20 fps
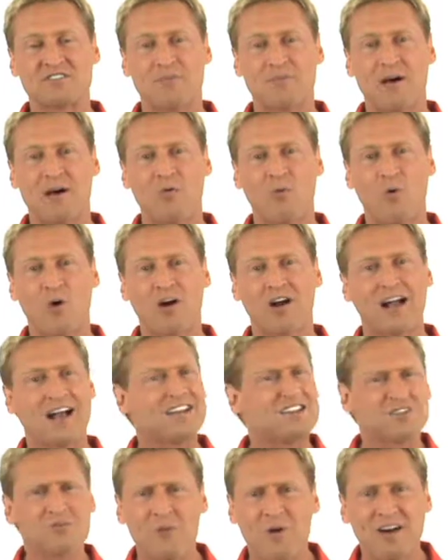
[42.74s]
my work, I
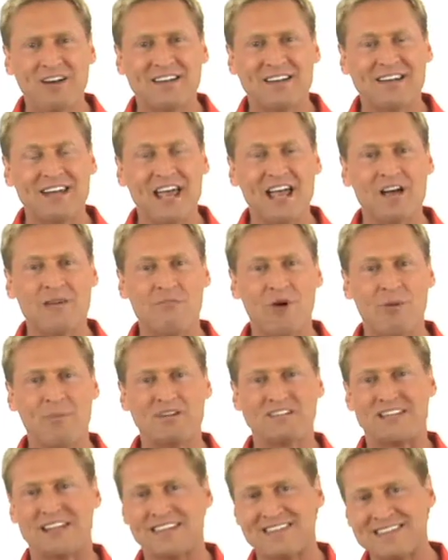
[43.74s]
just wanted to take a
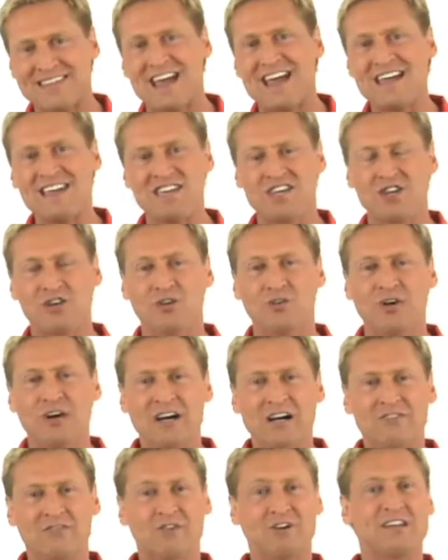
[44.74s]
moment to thank you
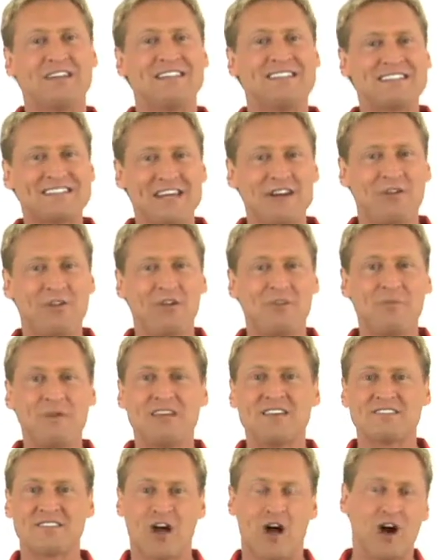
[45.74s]
for considering me
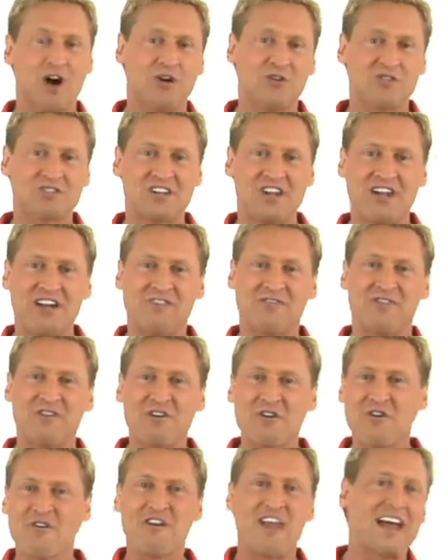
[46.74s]
as a host for
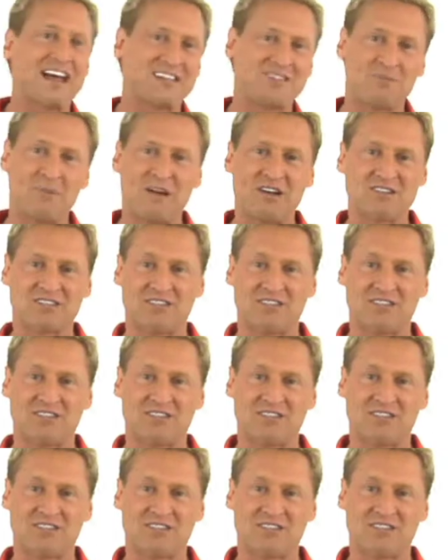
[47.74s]
your next special